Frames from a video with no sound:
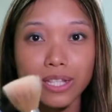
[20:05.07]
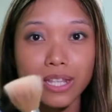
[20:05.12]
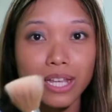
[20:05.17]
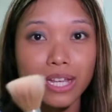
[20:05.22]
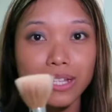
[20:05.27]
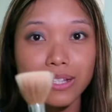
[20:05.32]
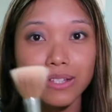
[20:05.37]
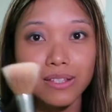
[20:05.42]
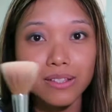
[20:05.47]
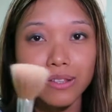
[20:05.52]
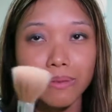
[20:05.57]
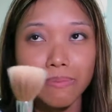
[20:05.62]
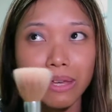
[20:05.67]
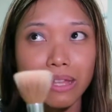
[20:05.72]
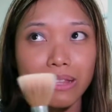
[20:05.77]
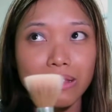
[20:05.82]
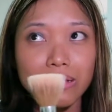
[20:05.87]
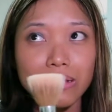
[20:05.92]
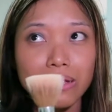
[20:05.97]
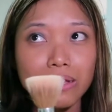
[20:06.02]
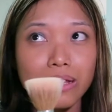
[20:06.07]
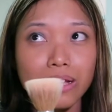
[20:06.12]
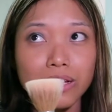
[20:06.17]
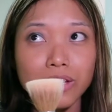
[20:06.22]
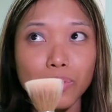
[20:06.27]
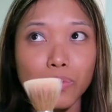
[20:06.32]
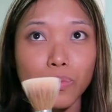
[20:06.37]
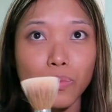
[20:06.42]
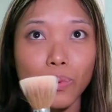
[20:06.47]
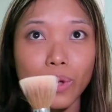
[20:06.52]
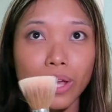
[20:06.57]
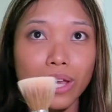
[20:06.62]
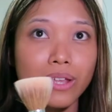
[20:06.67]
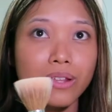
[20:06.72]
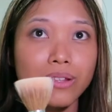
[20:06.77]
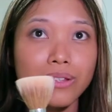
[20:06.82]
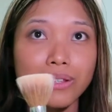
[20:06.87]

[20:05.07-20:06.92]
like, to me, this is such a weird